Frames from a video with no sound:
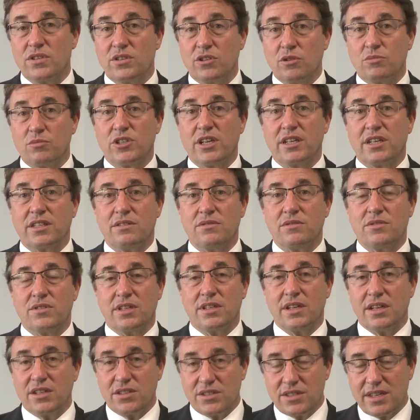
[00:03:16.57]
and objectives
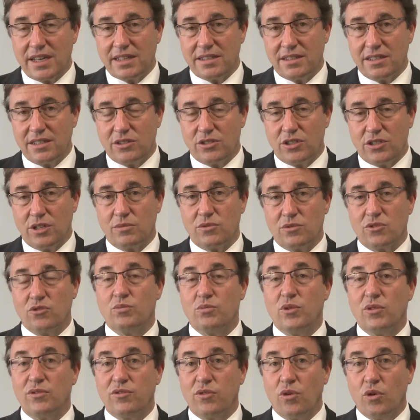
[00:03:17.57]
that are set in terms of
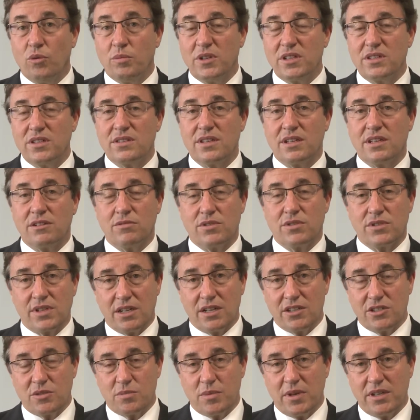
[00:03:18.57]
performance and
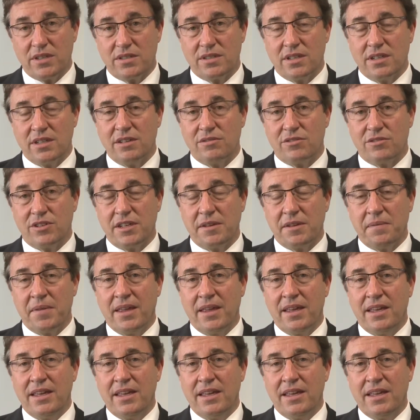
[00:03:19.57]
results-based delivery,